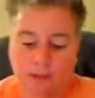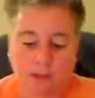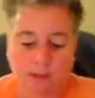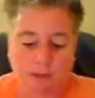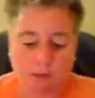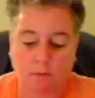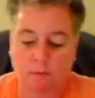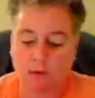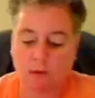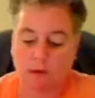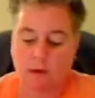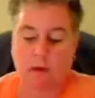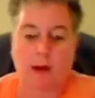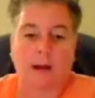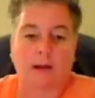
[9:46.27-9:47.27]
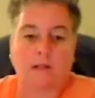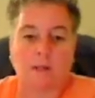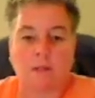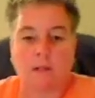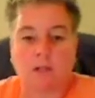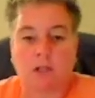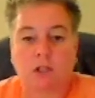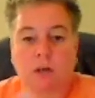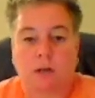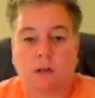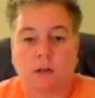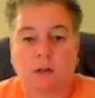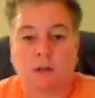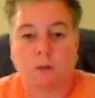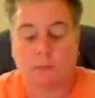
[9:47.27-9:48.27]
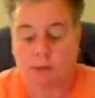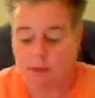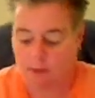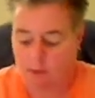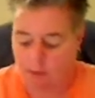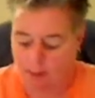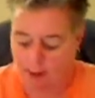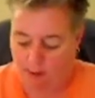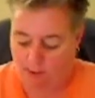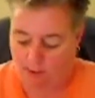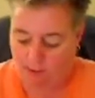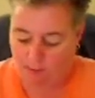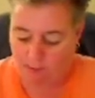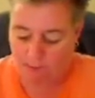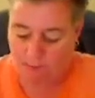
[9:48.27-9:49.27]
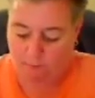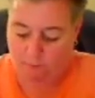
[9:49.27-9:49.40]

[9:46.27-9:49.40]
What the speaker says: So I just wanted to show you a little bit about some of the